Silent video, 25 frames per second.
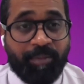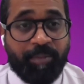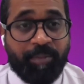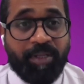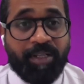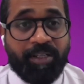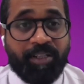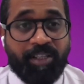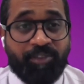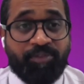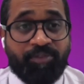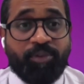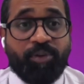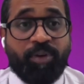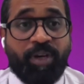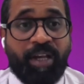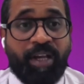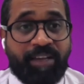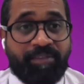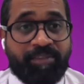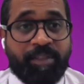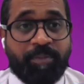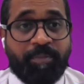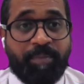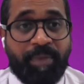I mean, if you
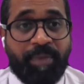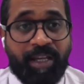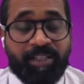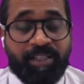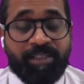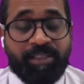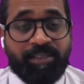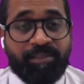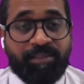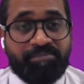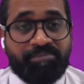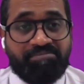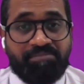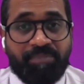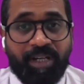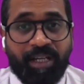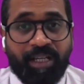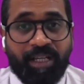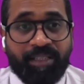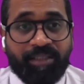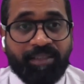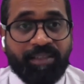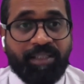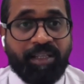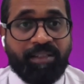have the passion,
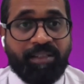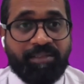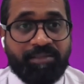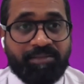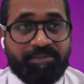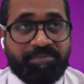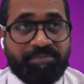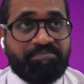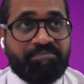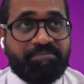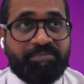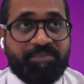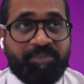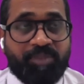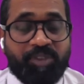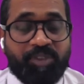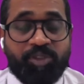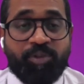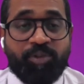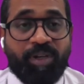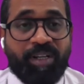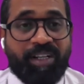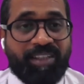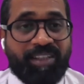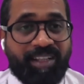I think
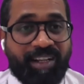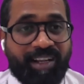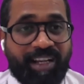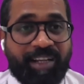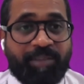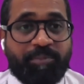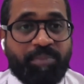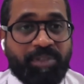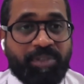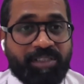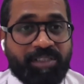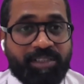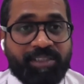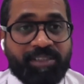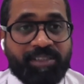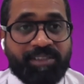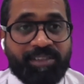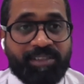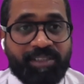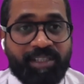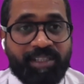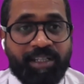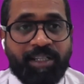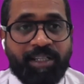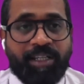you are in the right business.
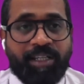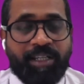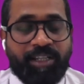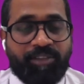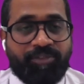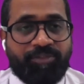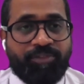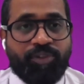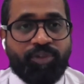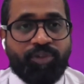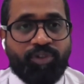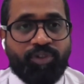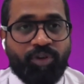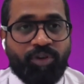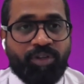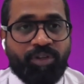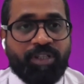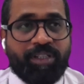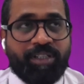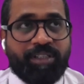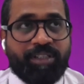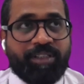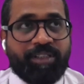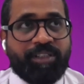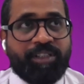If you
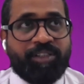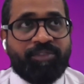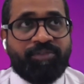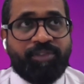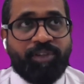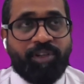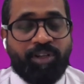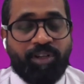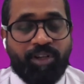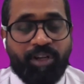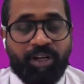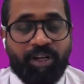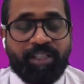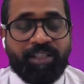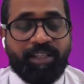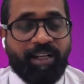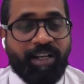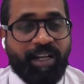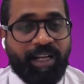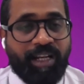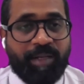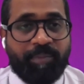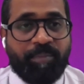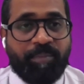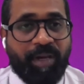don't, if you're not in
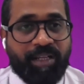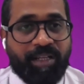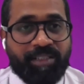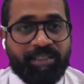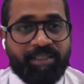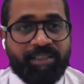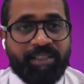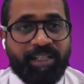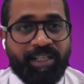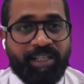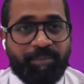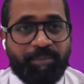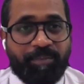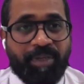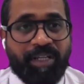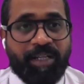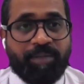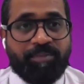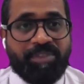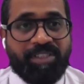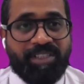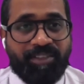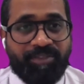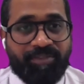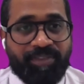the right passion, then it
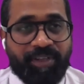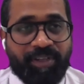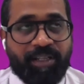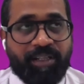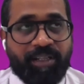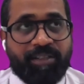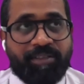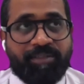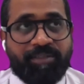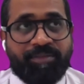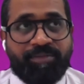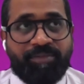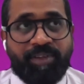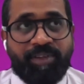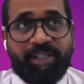becomes difficult.